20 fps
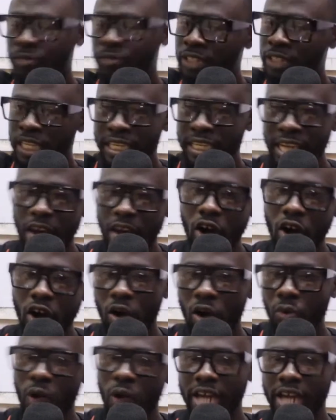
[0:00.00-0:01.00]
the
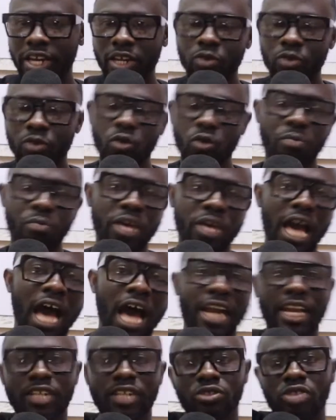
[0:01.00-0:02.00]
unwinding will be added
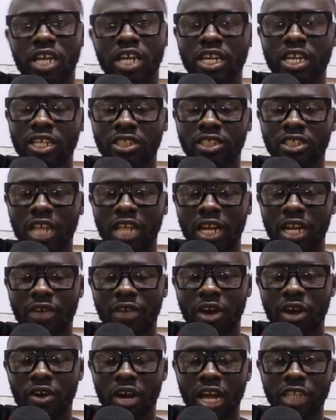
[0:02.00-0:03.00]
to the initially
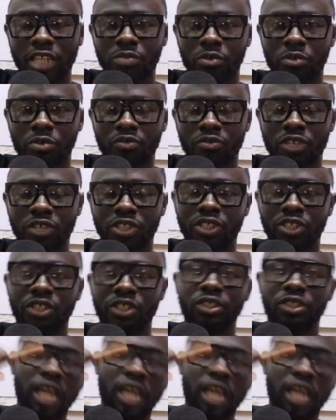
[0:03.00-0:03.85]
recognized provisions,